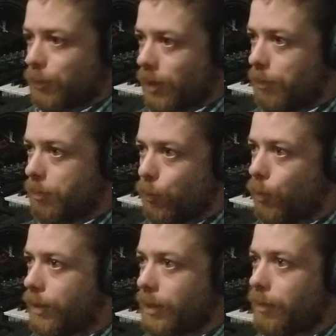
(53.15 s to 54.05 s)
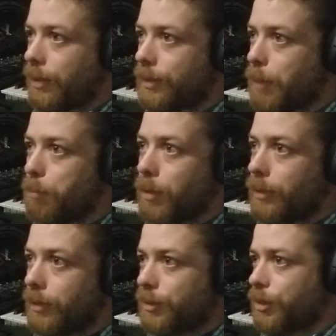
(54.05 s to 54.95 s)
So I'd be ready. I would hit that
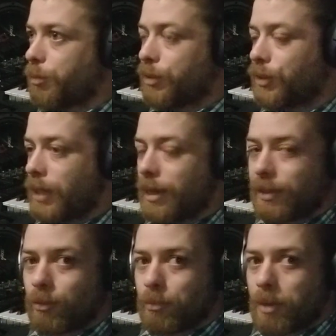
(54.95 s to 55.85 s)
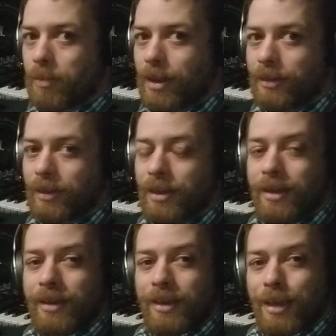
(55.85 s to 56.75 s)
button and just be standing there with my mic
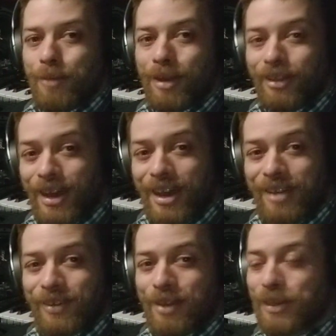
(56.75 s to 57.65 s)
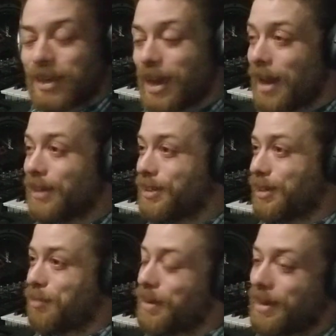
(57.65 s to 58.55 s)
and my live, and I would catch
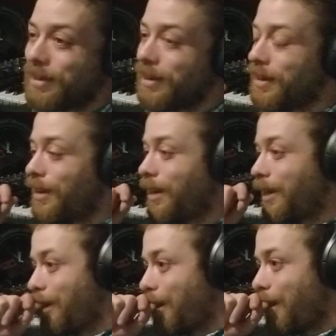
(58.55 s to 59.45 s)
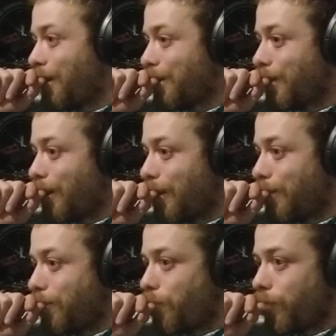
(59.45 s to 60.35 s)
it, man. And
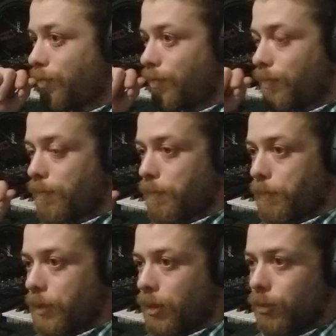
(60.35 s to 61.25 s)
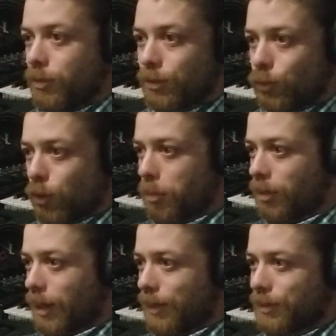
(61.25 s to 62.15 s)
you could
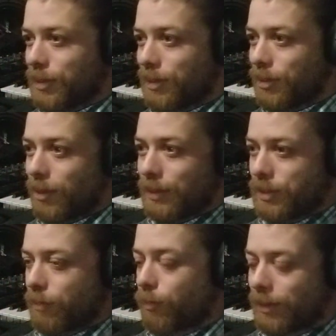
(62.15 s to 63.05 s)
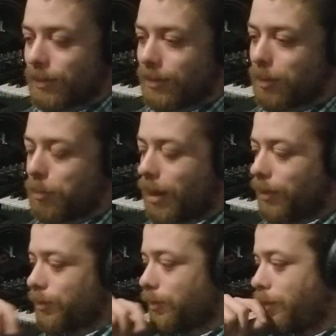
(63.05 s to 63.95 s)
normalize it and all that stuff right there in the
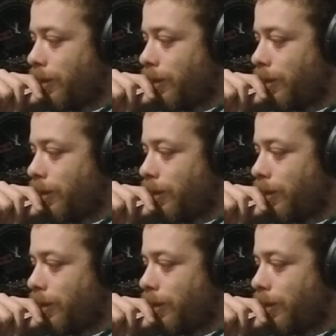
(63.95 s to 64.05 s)
box.